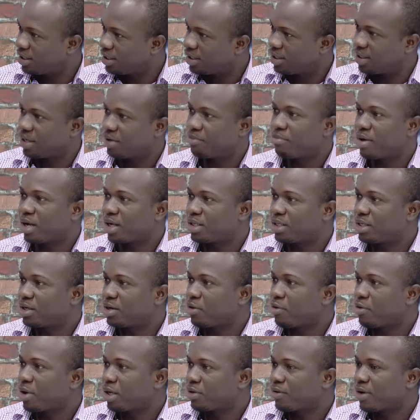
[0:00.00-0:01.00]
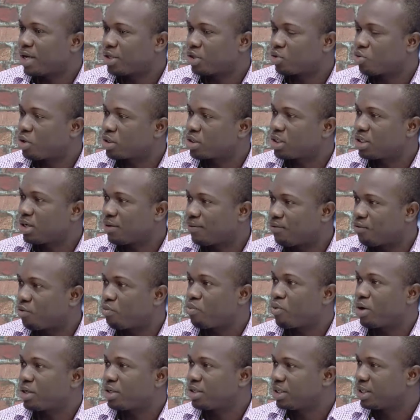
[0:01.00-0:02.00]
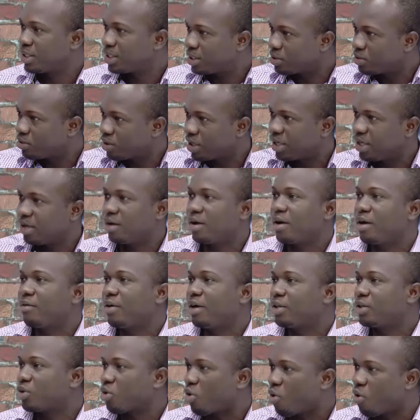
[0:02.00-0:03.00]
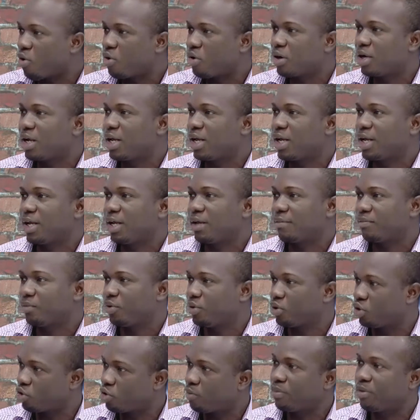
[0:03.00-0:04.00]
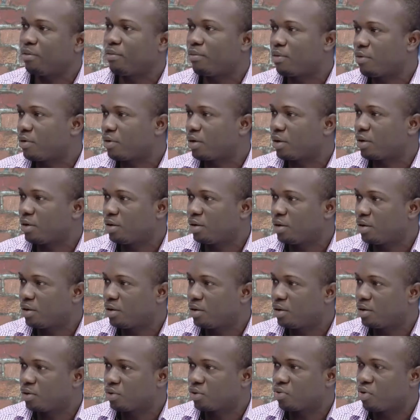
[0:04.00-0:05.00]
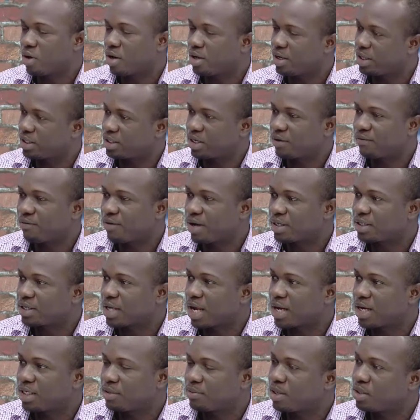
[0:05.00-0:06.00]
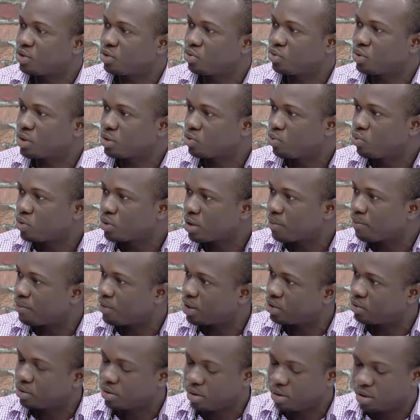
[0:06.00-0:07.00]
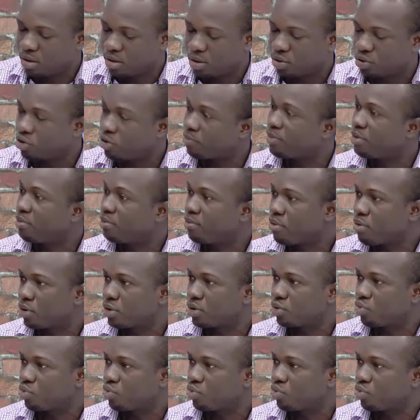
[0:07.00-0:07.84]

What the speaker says: the bacteria, what is causing the food poisoning, is still inherent on the chopping board. So on the safer side, it's best to use 2 separate chopping boards,